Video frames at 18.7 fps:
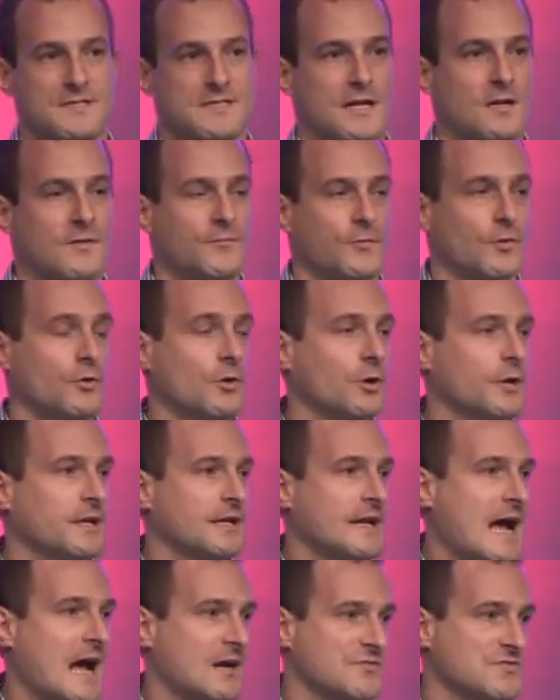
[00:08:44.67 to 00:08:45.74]
Center for Learning
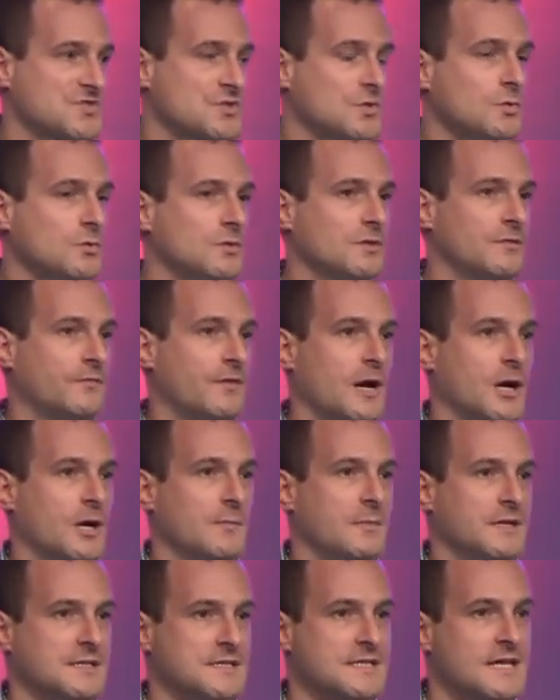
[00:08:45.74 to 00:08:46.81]
Out of School
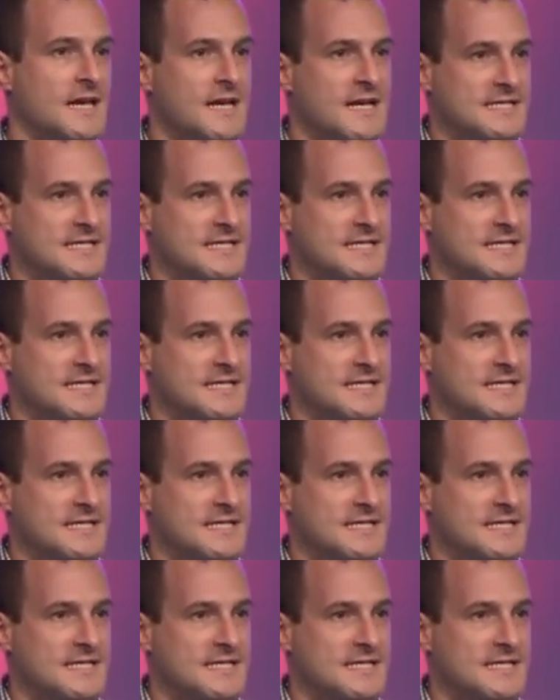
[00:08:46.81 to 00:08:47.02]
Environments